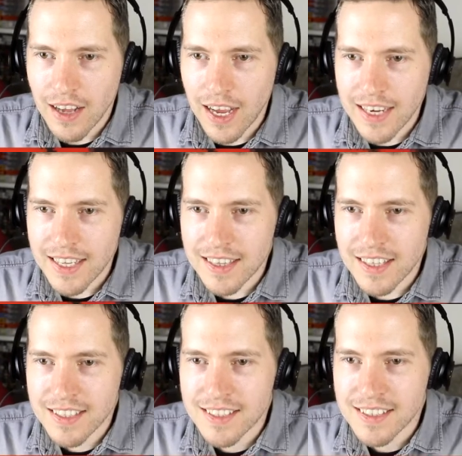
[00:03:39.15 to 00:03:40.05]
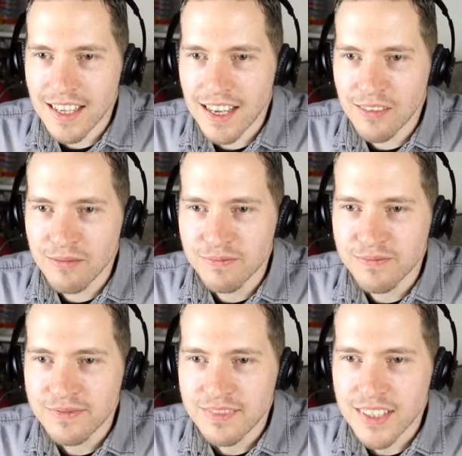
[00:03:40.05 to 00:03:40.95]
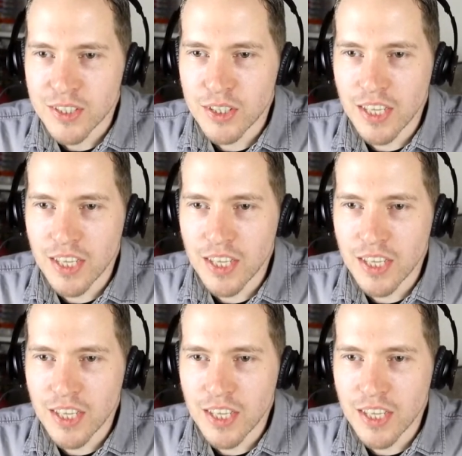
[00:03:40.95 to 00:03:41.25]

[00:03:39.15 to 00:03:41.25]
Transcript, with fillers: I need this. Um. Is there a